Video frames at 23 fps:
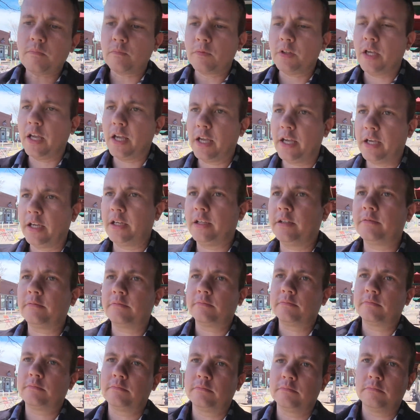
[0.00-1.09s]

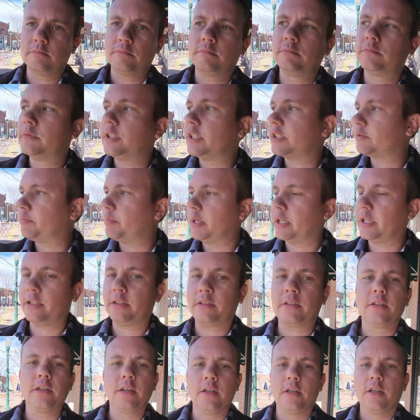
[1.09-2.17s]
And this
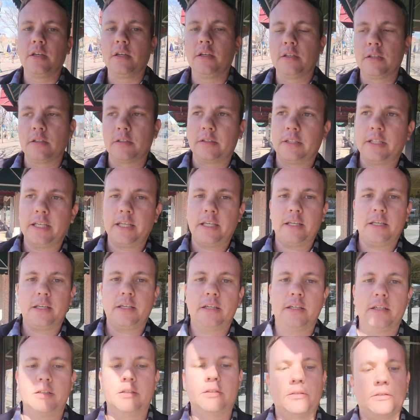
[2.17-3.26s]
being
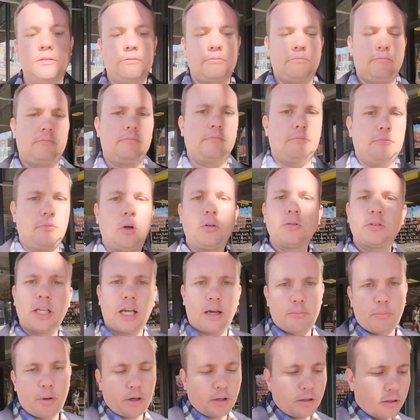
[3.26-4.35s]
the Old Town
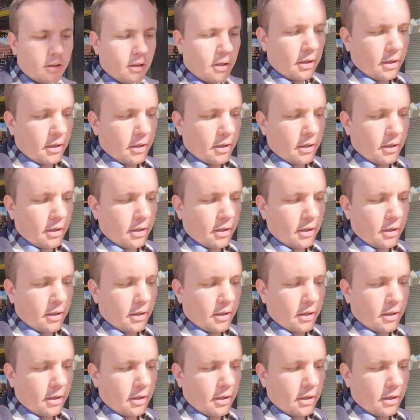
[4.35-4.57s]
part,